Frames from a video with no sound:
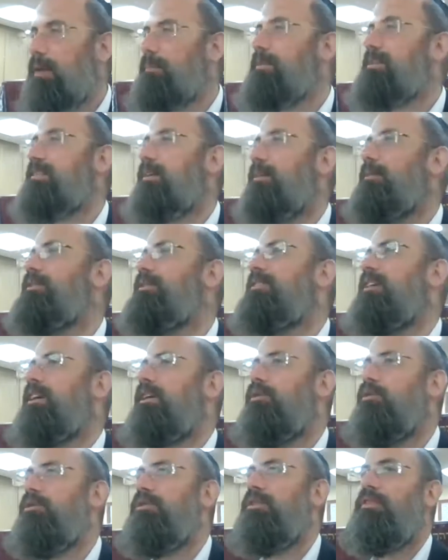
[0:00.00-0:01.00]
it's coming to
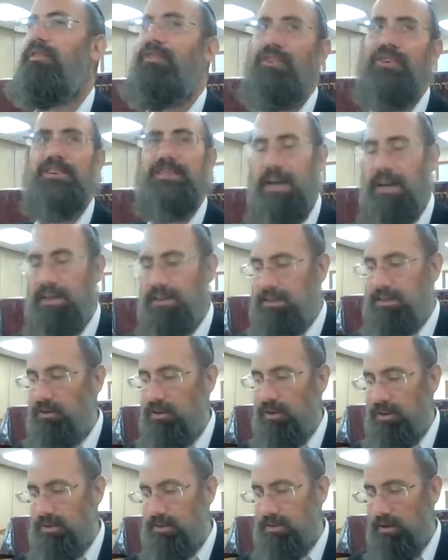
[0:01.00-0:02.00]
include the first night
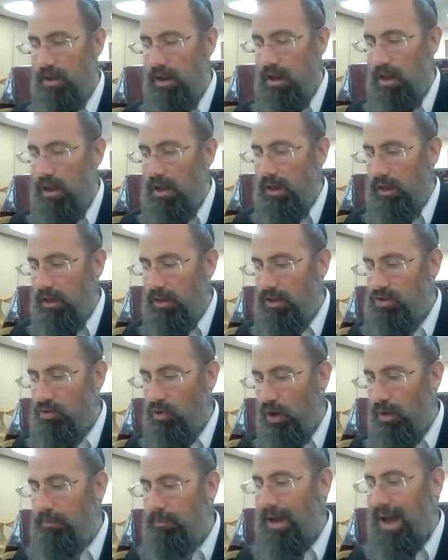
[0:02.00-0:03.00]
Sukkot.
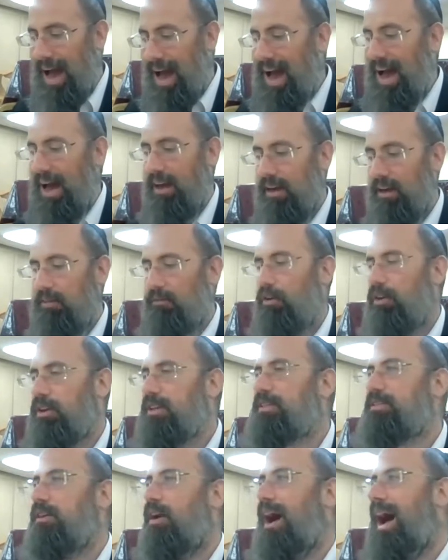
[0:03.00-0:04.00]

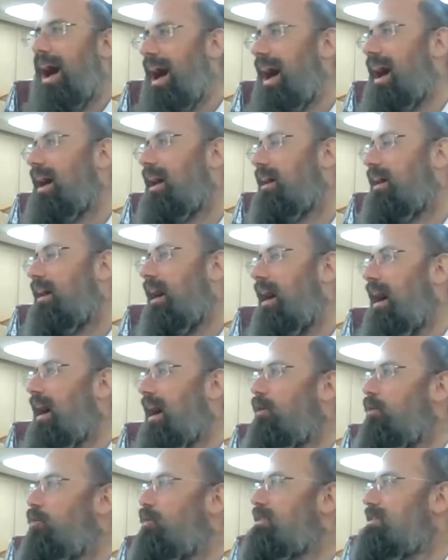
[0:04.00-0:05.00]

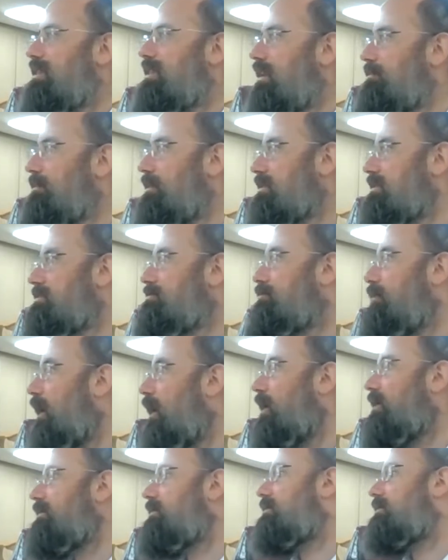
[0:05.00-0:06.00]
Ach always limits,
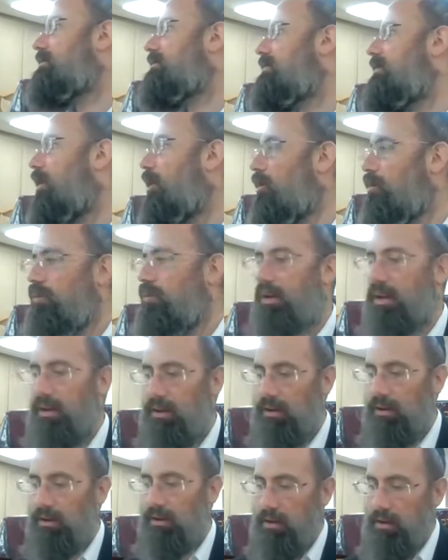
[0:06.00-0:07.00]
but
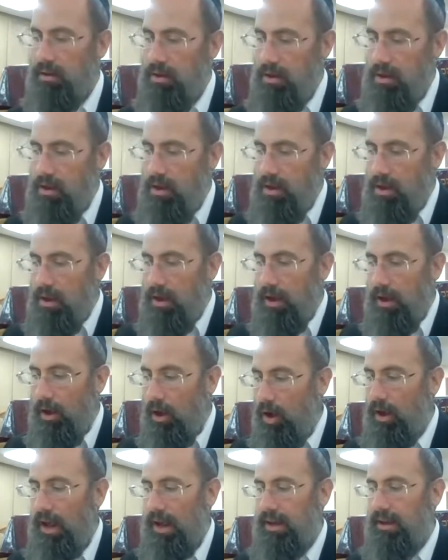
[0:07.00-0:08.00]
only.
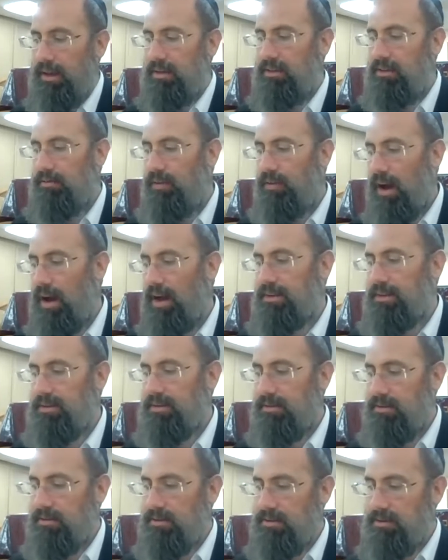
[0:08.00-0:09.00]
Cholak, it divides,
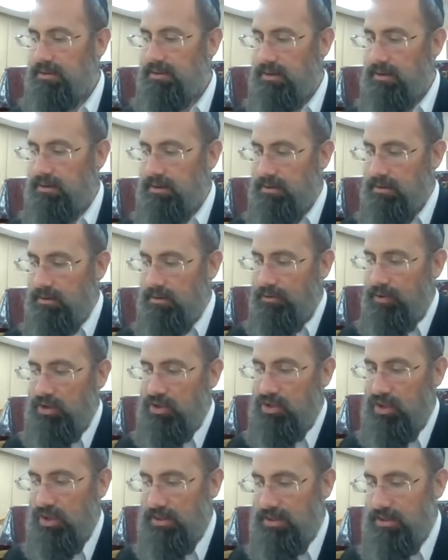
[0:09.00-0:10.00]
it
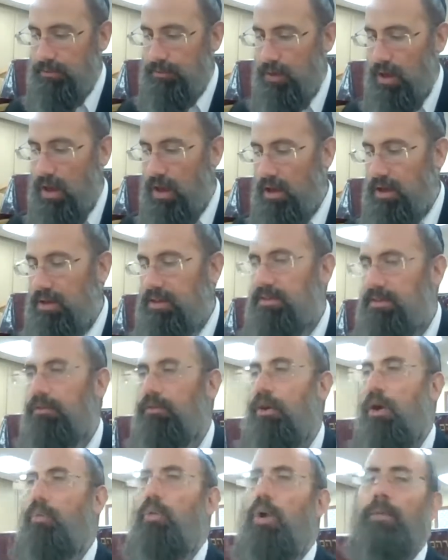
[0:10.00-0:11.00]
differentiates. So we've
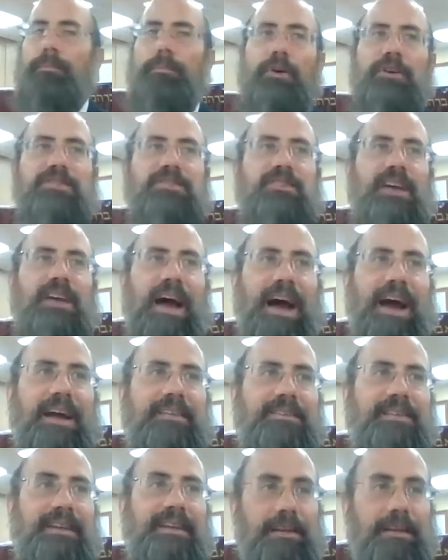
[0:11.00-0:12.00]
got one pasuk
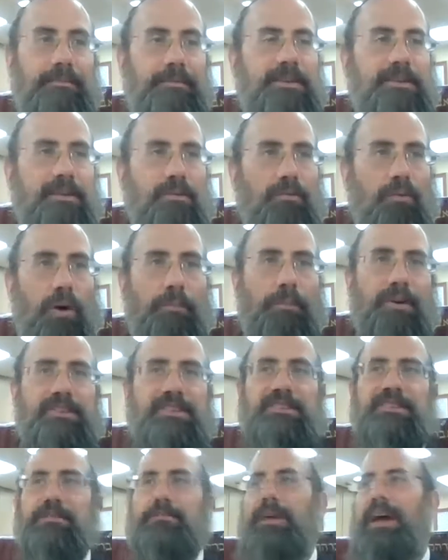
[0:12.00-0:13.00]
ach to limit, one
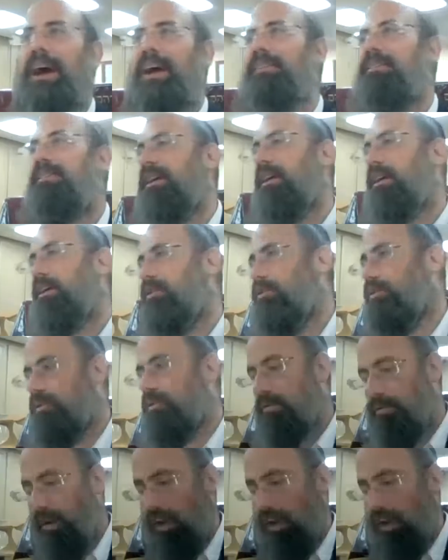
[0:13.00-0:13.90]
pasuk sameach to include.